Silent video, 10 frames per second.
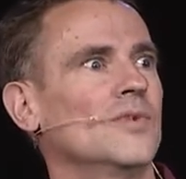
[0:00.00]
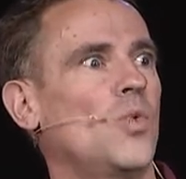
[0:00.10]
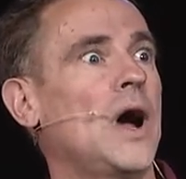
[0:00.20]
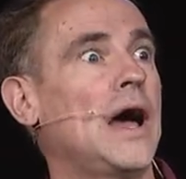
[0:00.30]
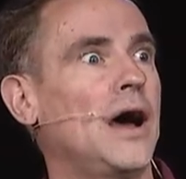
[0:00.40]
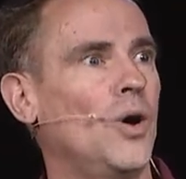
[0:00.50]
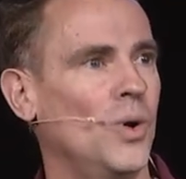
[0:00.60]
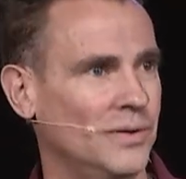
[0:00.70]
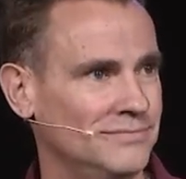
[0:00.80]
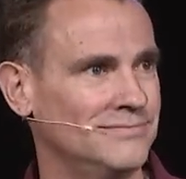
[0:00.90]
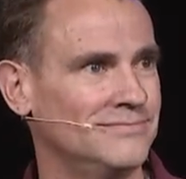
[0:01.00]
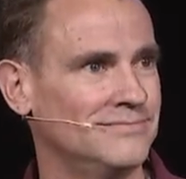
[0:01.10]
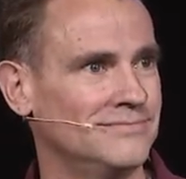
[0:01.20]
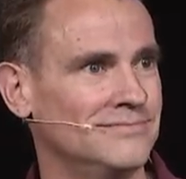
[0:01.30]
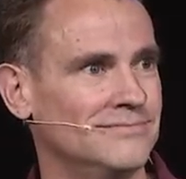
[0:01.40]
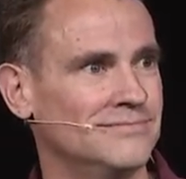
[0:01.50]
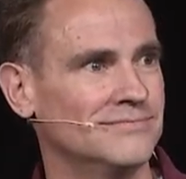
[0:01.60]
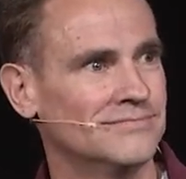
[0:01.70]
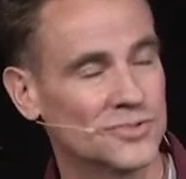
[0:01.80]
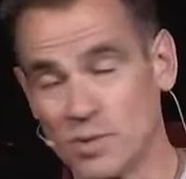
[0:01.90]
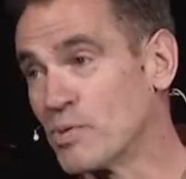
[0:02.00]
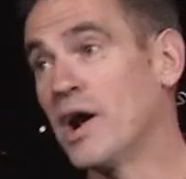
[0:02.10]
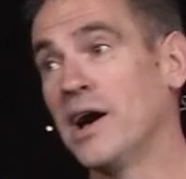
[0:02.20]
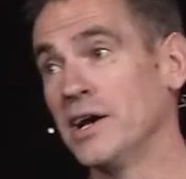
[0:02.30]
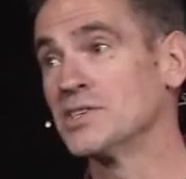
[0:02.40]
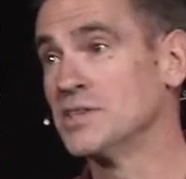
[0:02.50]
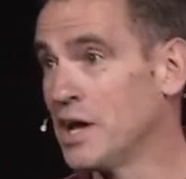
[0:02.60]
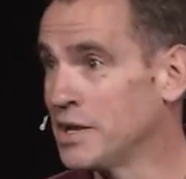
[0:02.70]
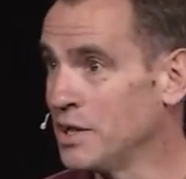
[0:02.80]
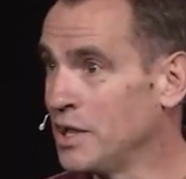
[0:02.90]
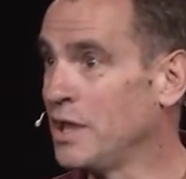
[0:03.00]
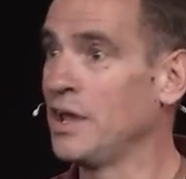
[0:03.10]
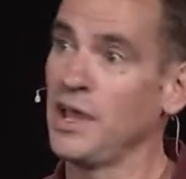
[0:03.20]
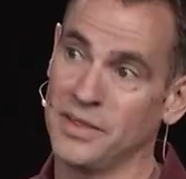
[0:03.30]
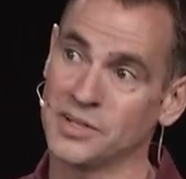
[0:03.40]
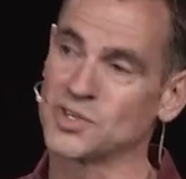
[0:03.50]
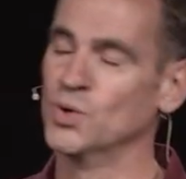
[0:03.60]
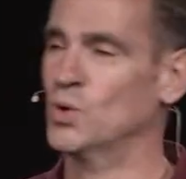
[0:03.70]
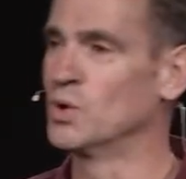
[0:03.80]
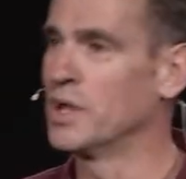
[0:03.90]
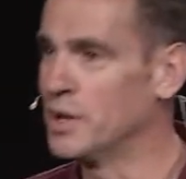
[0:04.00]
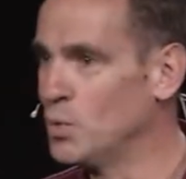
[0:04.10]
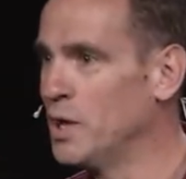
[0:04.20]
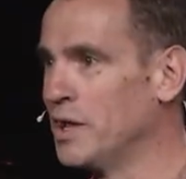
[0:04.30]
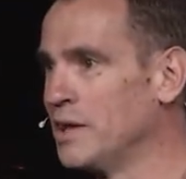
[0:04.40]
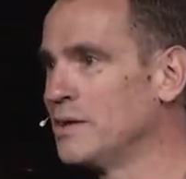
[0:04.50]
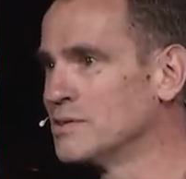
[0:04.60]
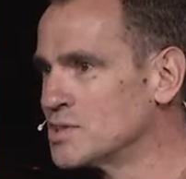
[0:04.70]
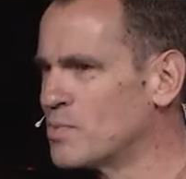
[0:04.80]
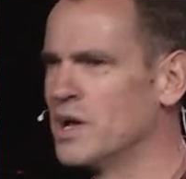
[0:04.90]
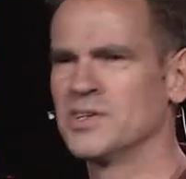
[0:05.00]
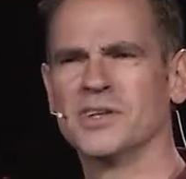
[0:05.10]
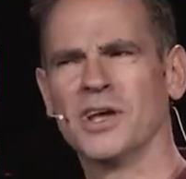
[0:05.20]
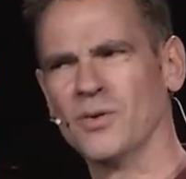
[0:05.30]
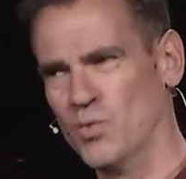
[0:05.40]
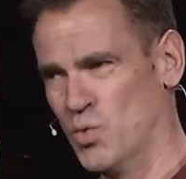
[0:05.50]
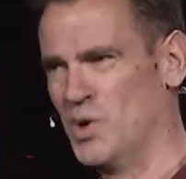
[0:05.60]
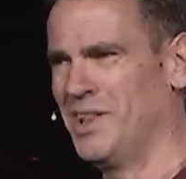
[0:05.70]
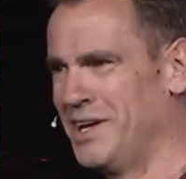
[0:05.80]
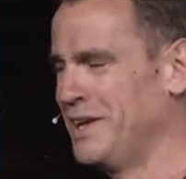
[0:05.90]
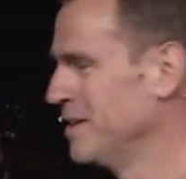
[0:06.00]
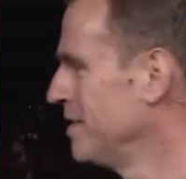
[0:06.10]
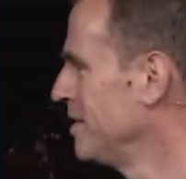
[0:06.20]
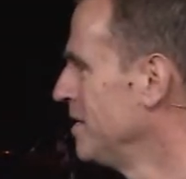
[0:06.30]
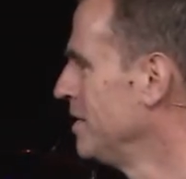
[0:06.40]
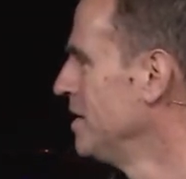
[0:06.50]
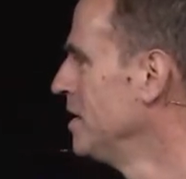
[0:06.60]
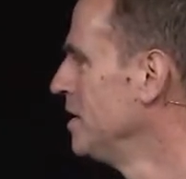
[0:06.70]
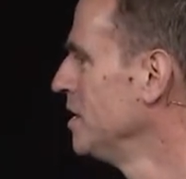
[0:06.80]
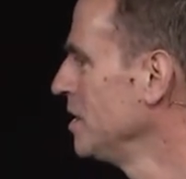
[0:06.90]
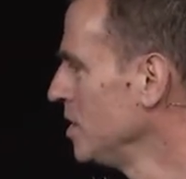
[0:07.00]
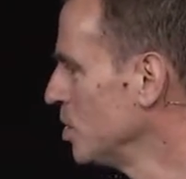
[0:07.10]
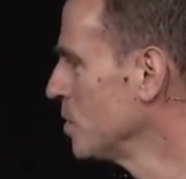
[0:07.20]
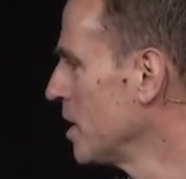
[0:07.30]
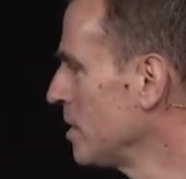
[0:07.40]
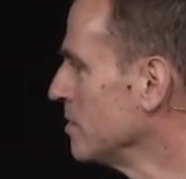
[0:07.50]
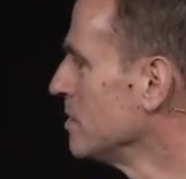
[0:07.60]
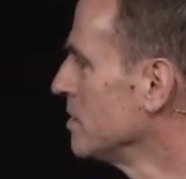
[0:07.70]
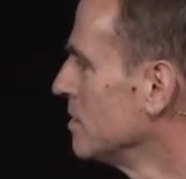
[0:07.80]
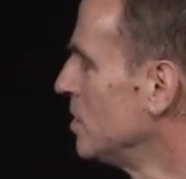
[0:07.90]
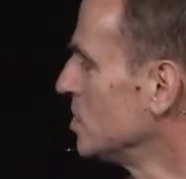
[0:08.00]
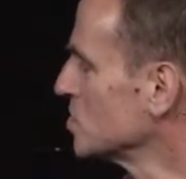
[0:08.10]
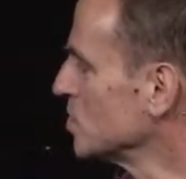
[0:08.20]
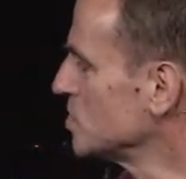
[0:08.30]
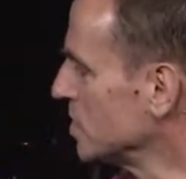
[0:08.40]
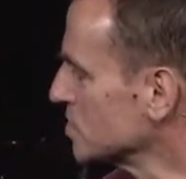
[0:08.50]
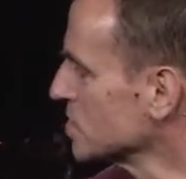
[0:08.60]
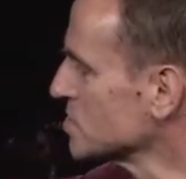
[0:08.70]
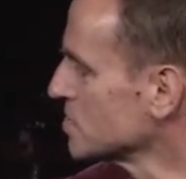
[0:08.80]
Wow. Surprise, not in a, hey, that's cool kind of way. Surprise in a, really? You know what that also tells us?